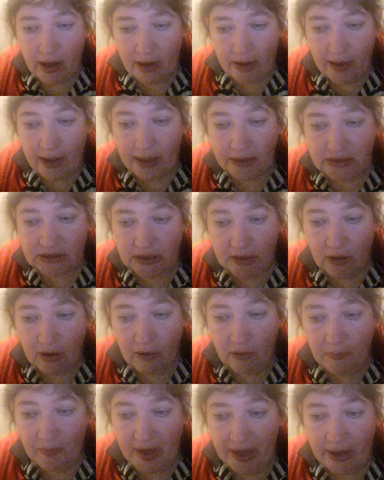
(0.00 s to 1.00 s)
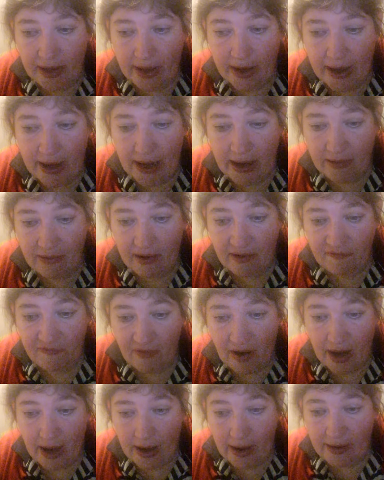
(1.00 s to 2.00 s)
that you'll be there if
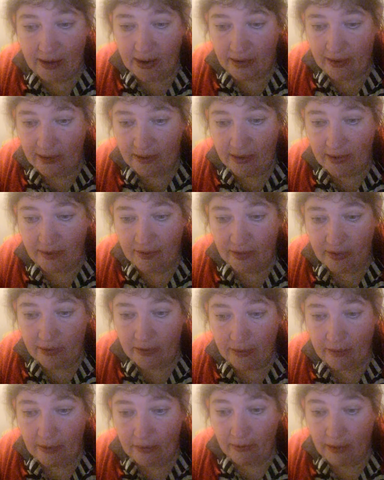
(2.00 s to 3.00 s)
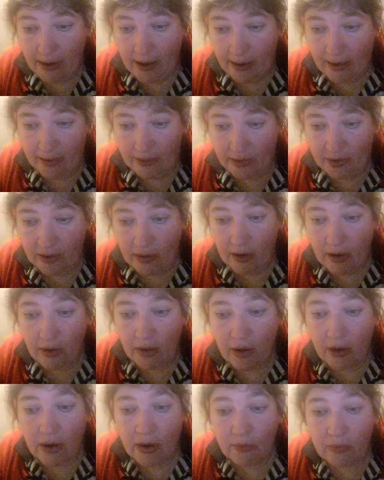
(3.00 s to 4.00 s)
I need you, and you'll
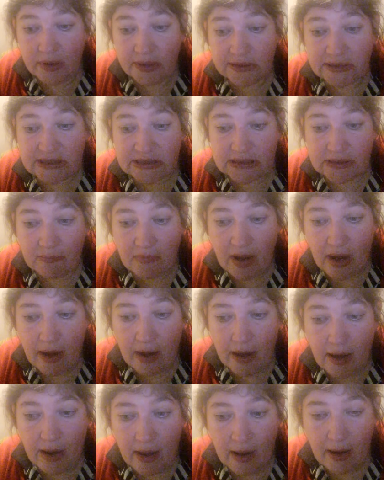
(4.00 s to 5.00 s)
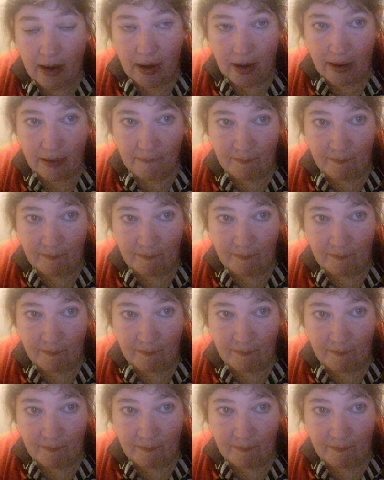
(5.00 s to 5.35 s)
always smile.